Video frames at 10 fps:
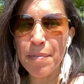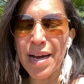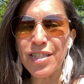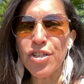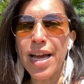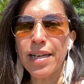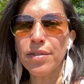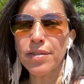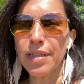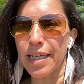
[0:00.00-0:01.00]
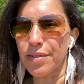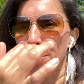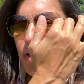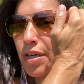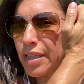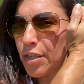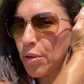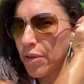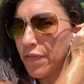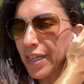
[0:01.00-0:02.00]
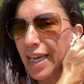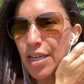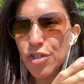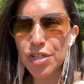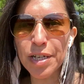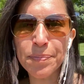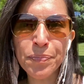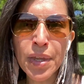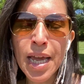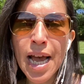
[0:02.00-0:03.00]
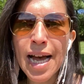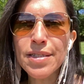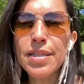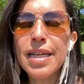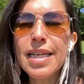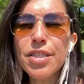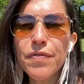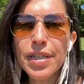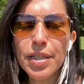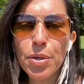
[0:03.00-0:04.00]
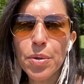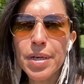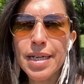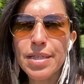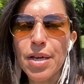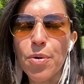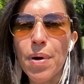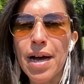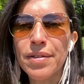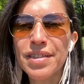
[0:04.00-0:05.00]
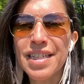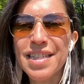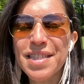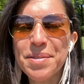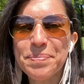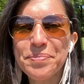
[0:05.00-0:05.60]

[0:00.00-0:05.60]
my channel and turn on the notification. As today's video is around this